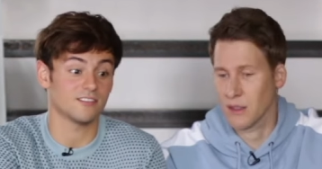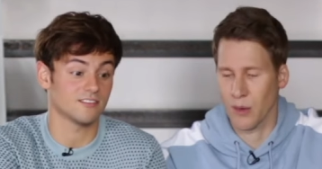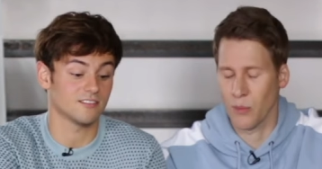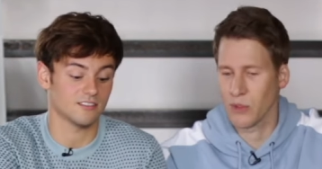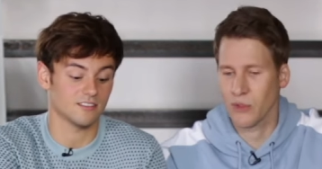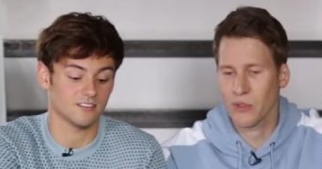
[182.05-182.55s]

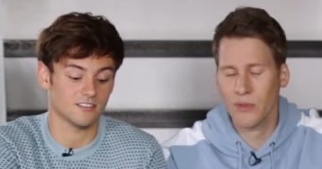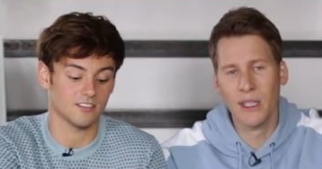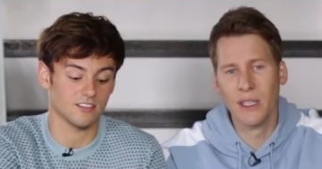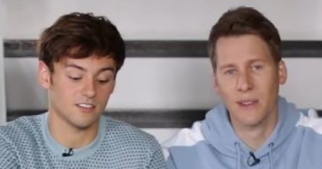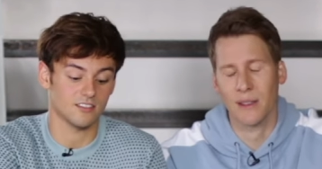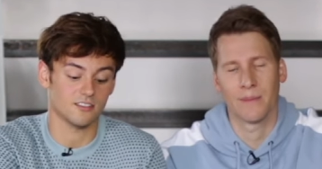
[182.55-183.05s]
Speaker 1: someone just
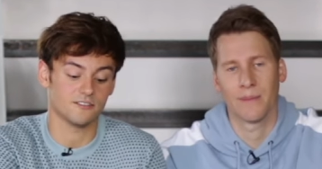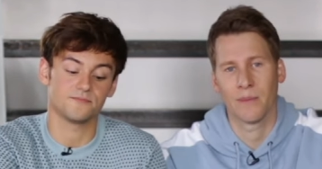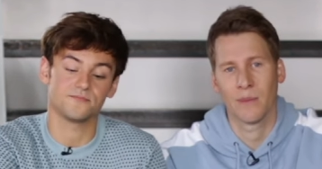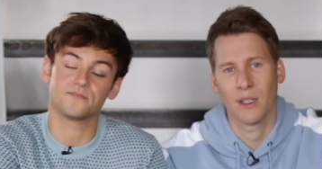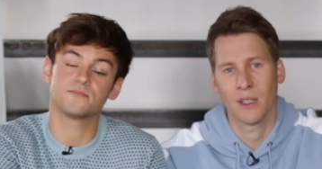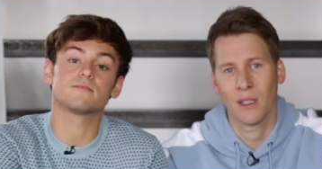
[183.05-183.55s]
feeds him.
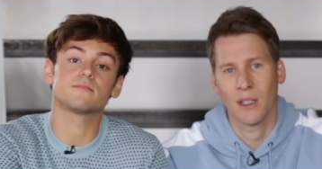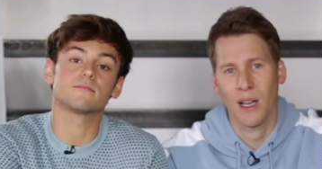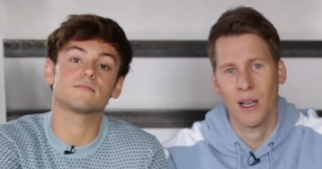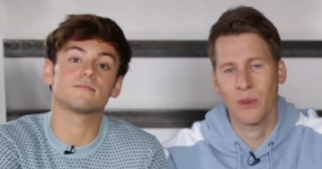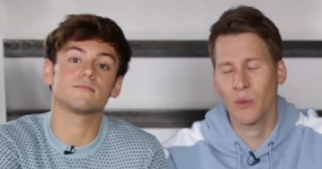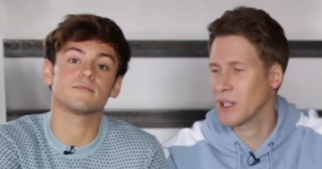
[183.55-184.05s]

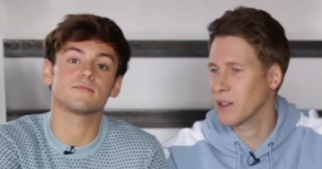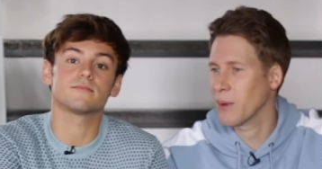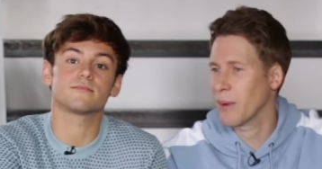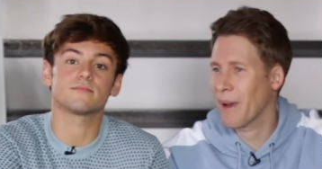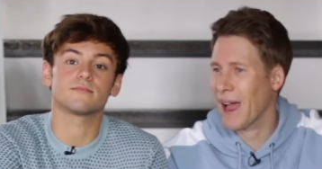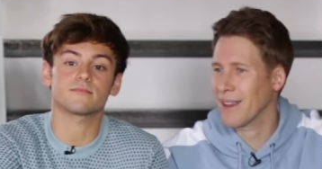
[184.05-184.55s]
I mean, we give him
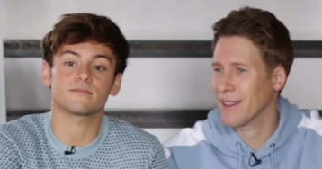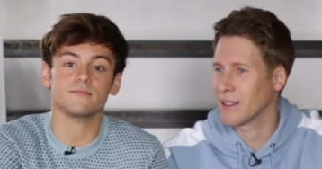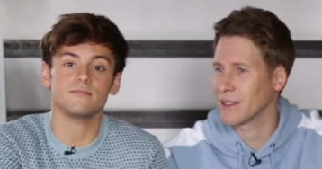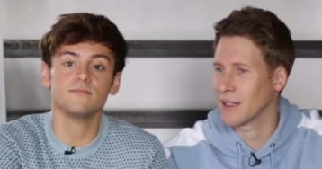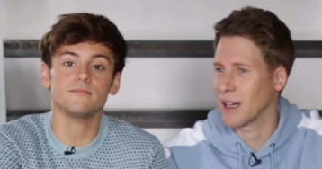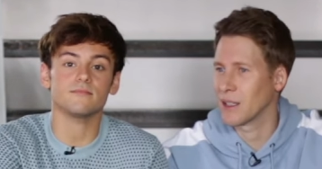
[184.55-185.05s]
a bath
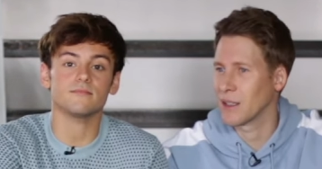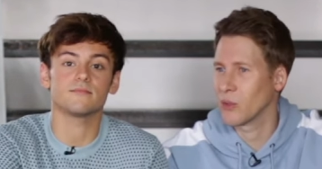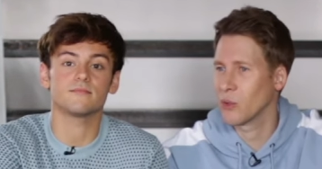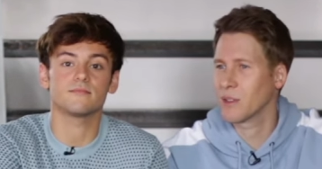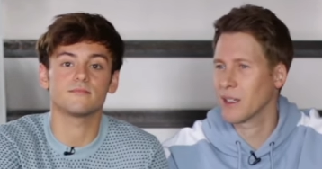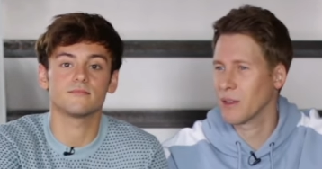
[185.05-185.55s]
each night.
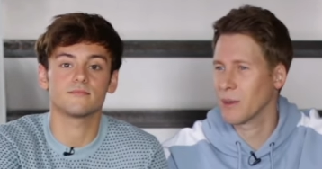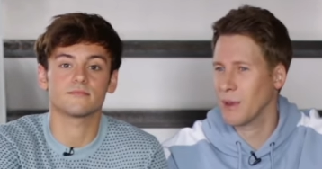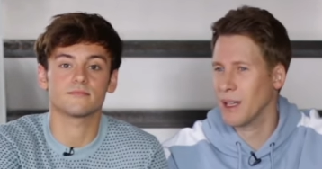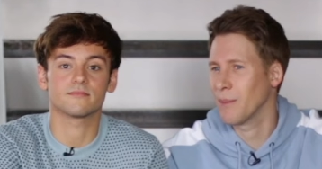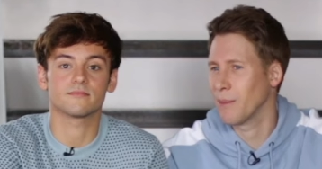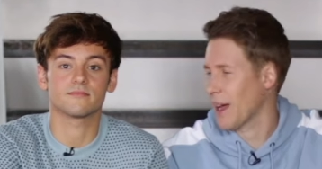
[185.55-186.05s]
Who's giving
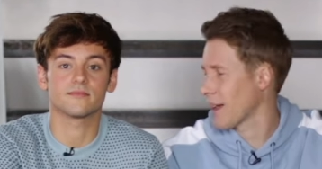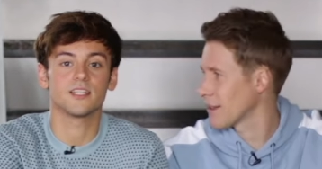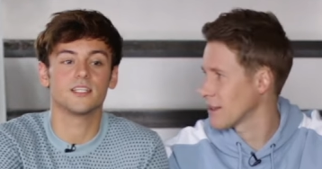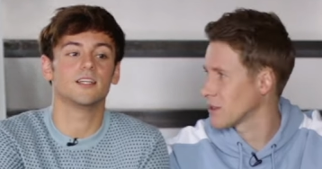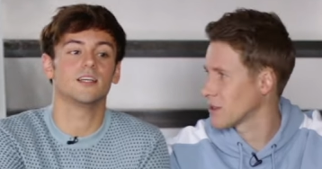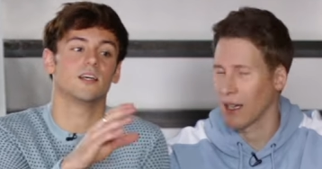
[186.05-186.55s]
me a
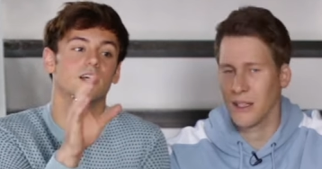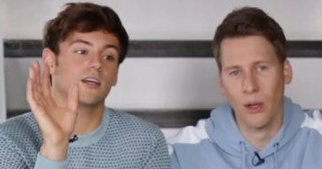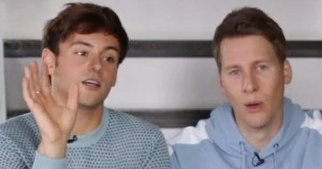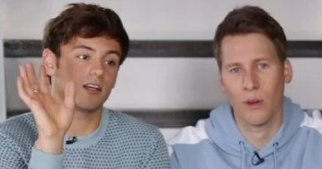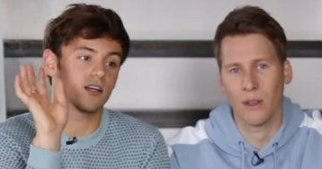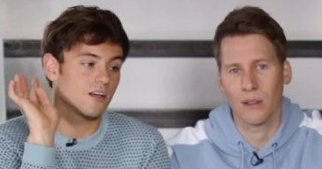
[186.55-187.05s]
bath each night?
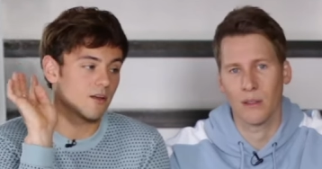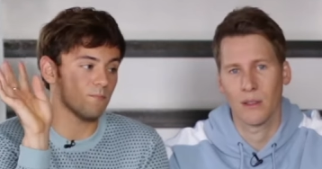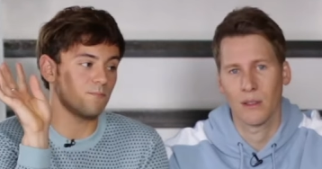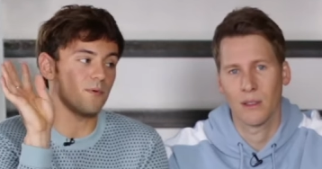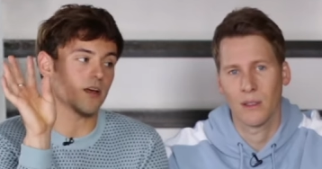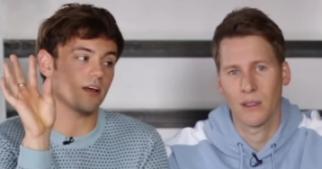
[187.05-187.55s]
No one.
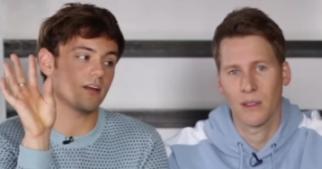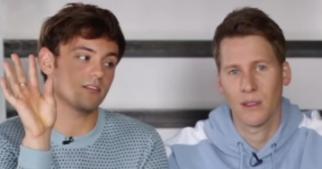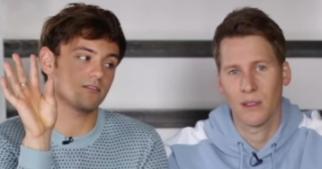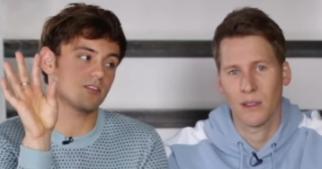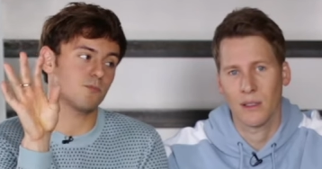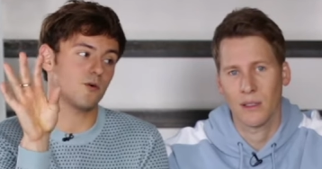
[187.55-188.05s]
Speaker 2: But
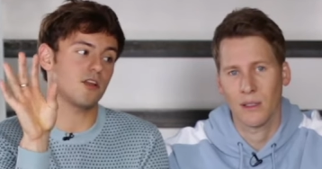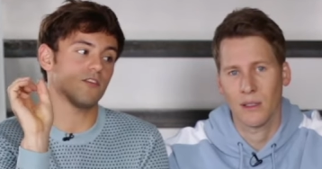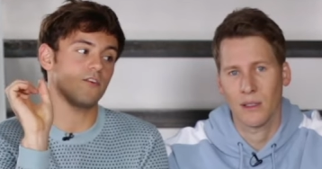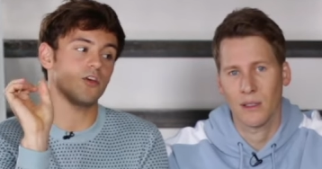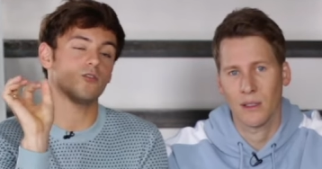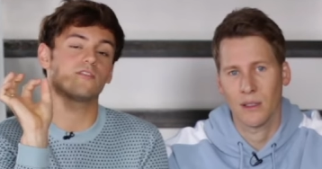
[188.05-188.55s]
to the point
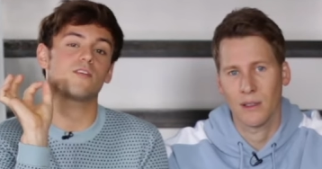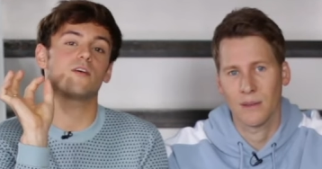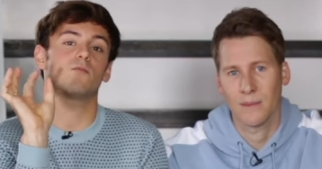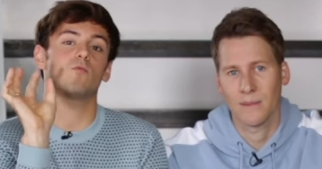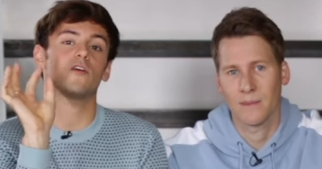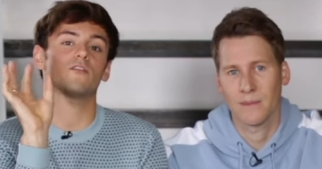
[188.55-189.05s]
of who's the,
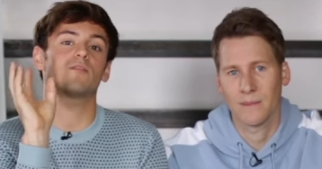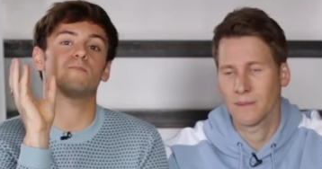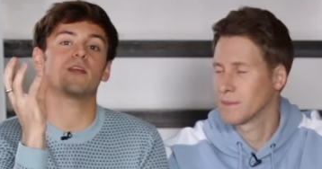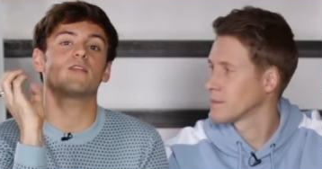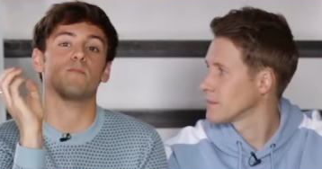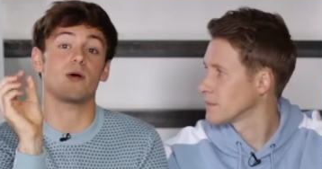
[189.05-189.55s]
what's
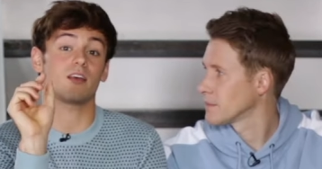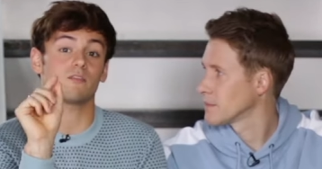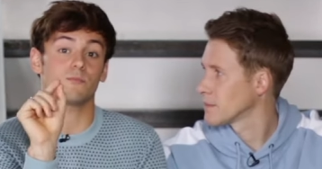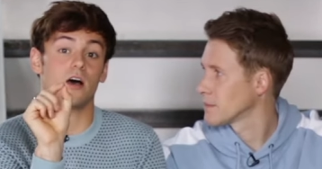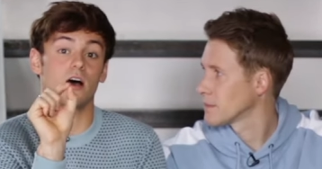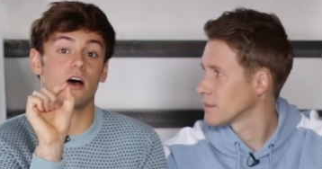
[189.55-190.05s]
been the
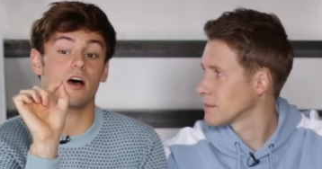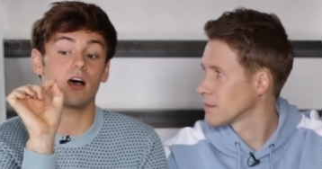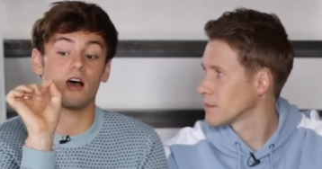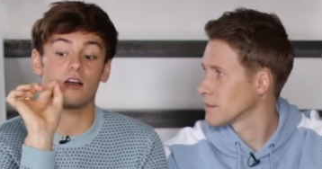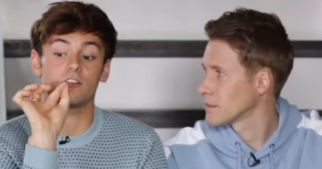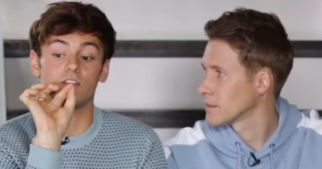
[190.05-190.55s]
best part
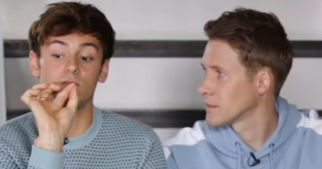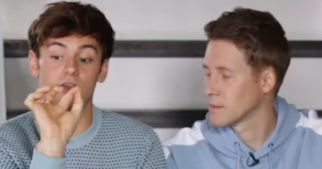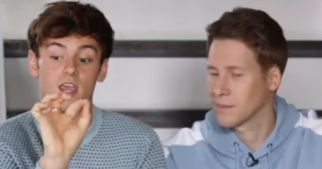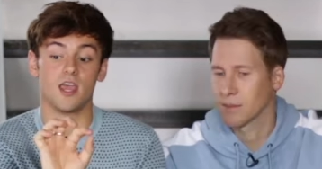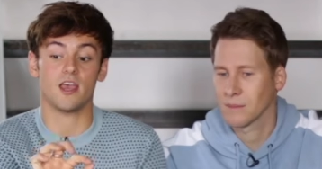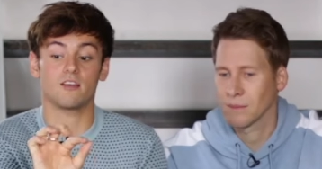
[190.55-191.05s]
to
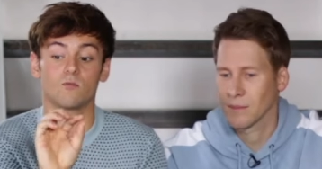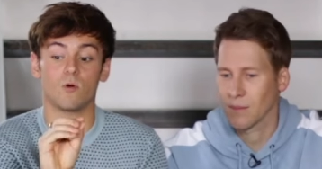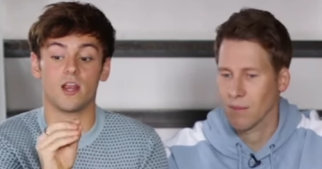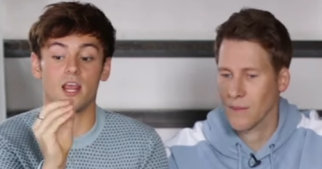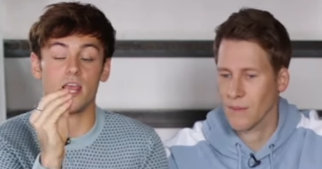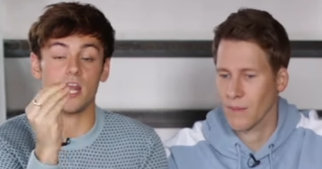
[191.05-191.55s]
me is
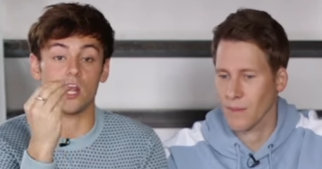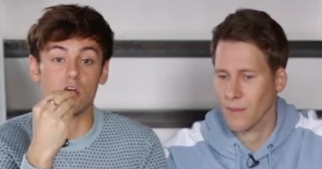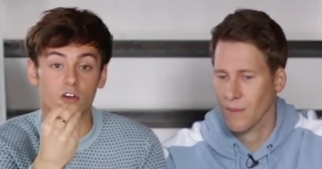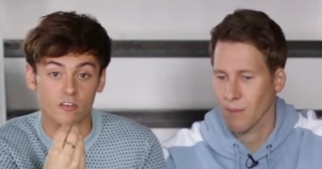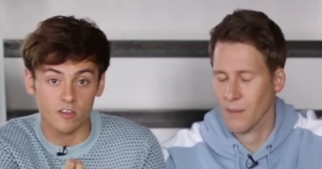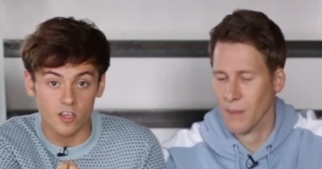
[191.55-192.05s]
when he
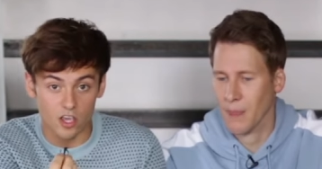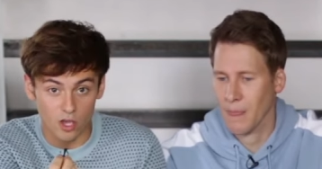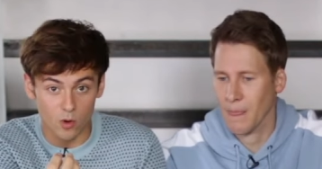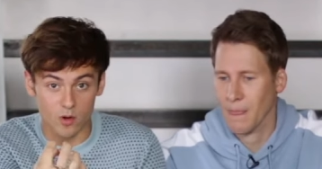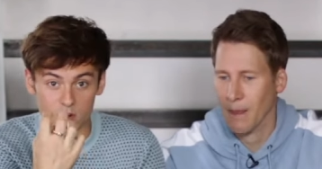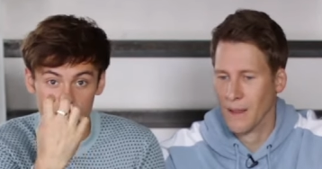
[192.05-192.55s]
looks at
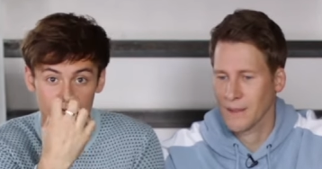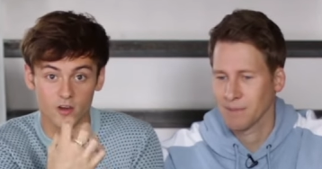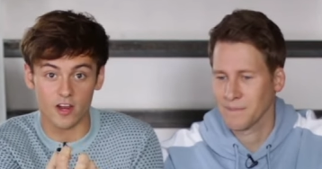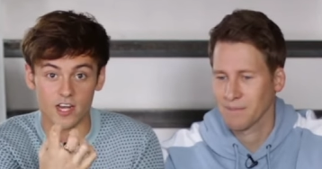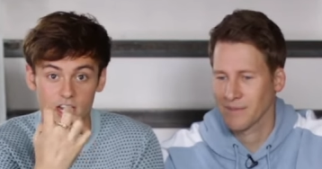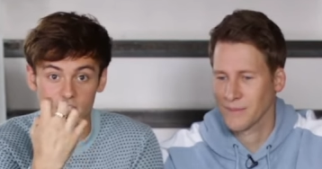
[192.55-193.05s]
you and you
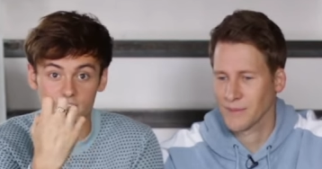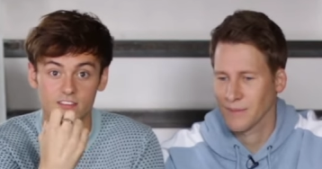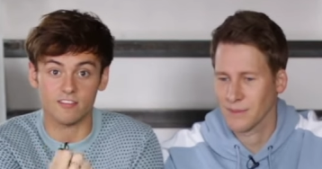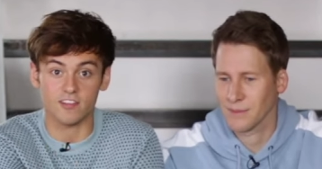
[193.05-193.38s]
finally